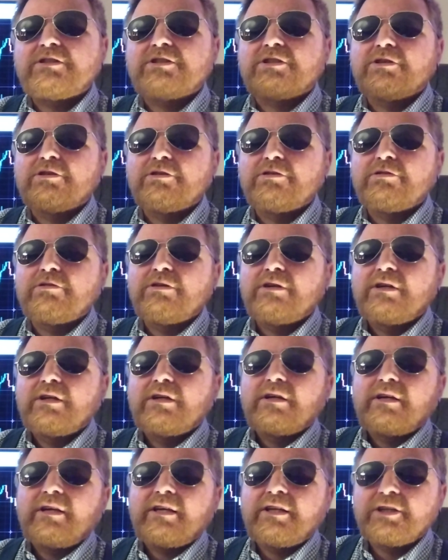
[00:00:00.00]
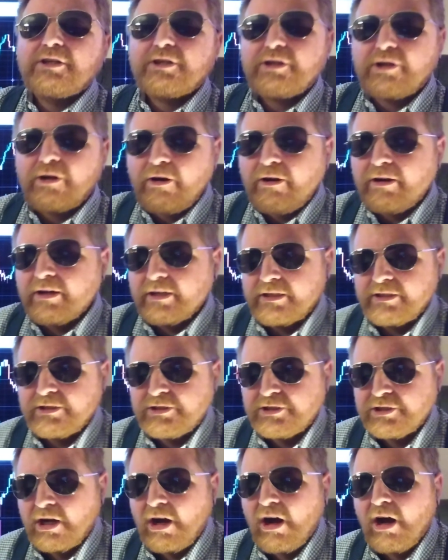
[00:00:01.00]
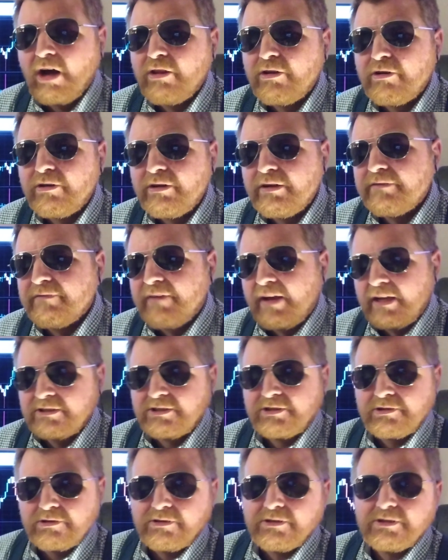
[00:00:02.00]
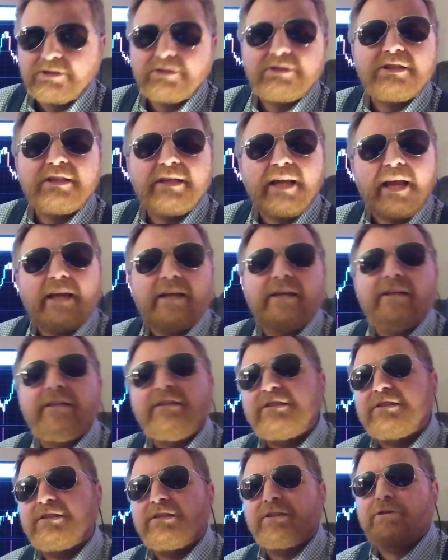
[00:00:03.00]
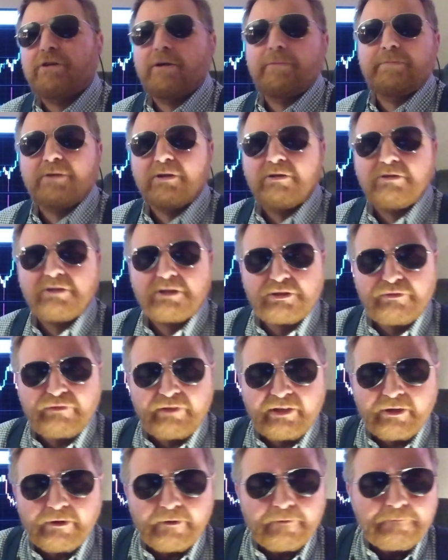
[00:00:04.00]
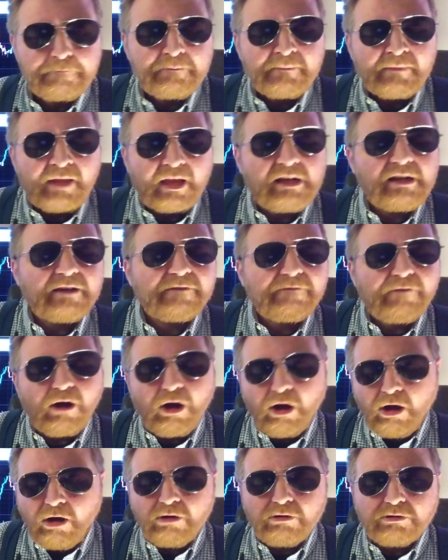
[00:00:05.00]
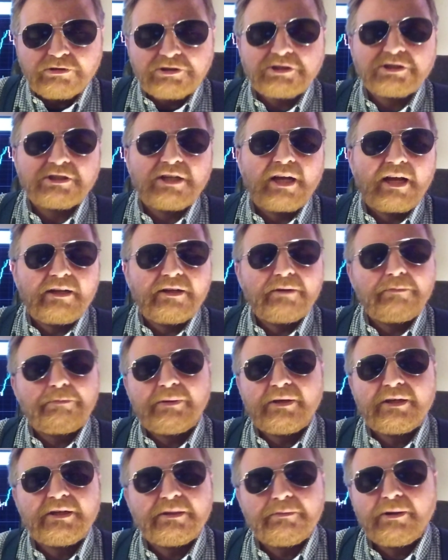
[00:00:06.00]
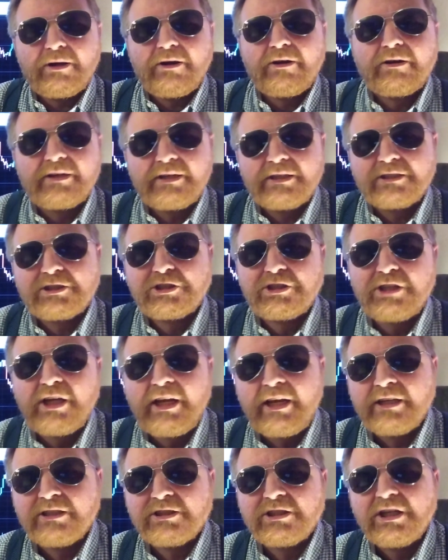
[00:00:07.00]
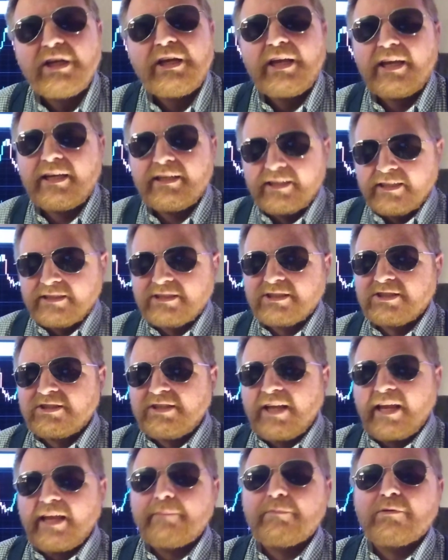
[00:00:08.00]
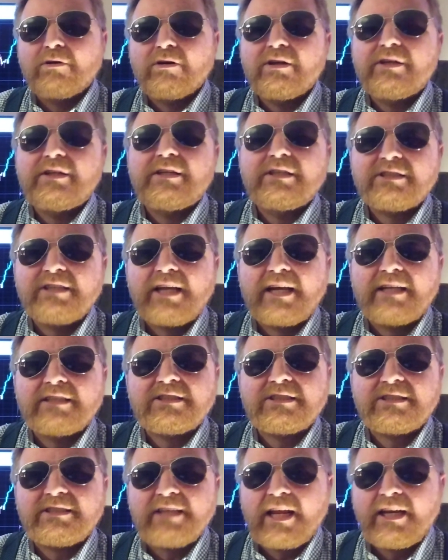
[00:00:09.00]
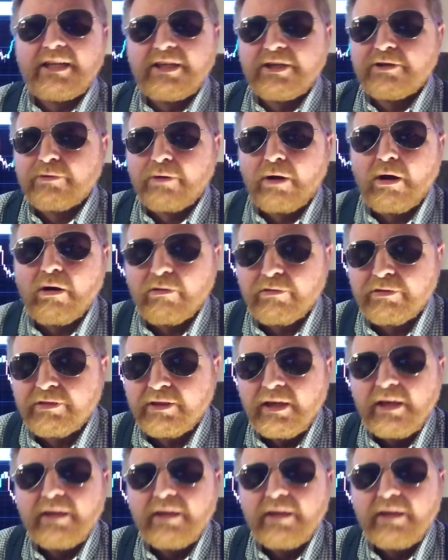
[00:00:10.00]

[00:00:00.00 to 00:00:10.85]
to encourage other investors to get into the crypto sphere. And if HOGE is on a big American exchange and it's stable and it's had steady growth,